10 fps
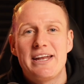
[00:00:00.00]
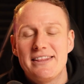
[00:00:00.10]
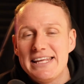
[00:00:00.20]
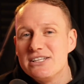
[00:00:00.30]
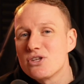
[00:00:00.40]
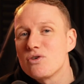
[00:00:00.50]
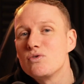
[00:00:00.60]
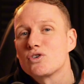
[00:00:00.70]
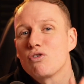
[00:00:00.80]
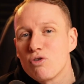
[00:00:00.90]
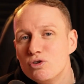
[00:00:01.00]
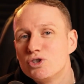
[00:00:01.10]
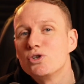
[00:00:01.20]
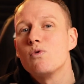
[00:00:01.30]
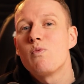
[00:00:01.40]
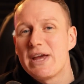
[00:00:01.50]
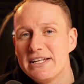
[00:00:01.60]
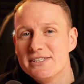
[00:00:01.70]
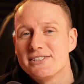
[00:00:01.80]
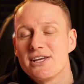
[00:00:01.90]
And these are those crucial
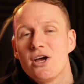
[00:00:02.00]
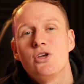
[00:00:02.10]
wins